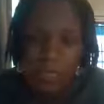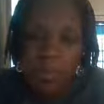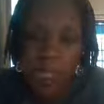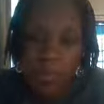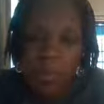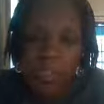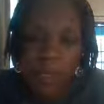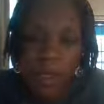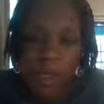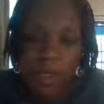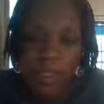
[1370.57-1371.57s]
Mean it with your
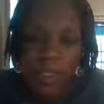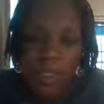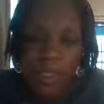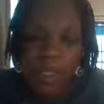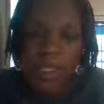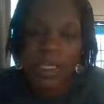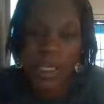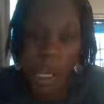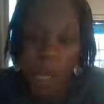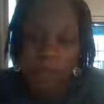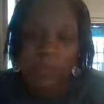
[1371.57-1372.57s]
heart and
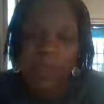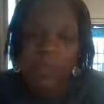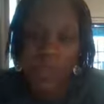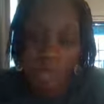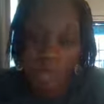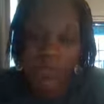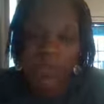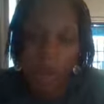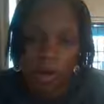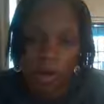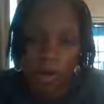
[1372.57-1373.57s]
God will come into
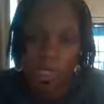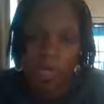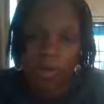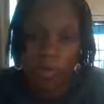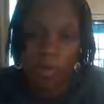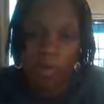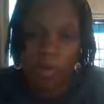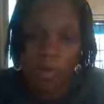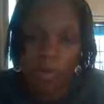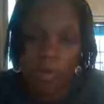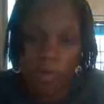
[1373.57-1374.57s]
your heart and be your
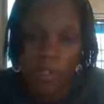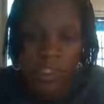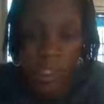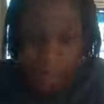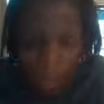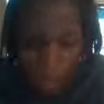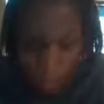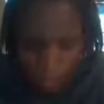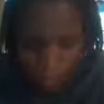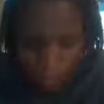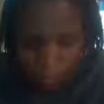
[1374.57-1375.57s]
personal Lord and Savior.
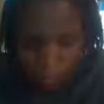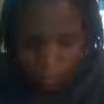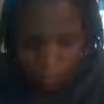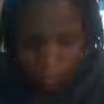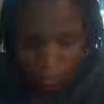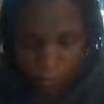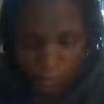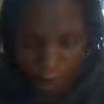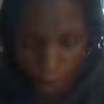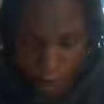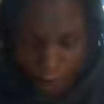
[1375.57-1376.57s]
Amen.
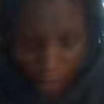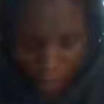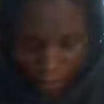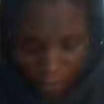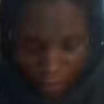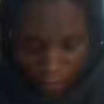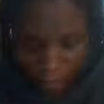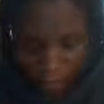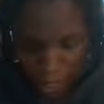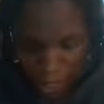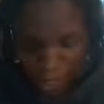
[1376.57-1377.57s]
Dear God,
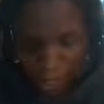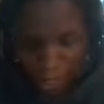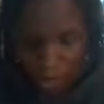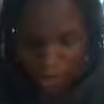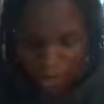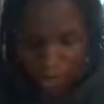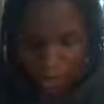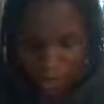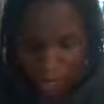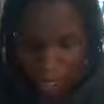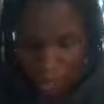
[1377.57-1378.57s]
I admit
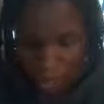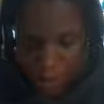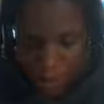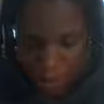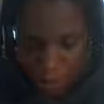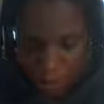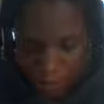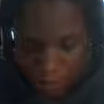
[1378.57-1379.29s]
that I'm a sinner.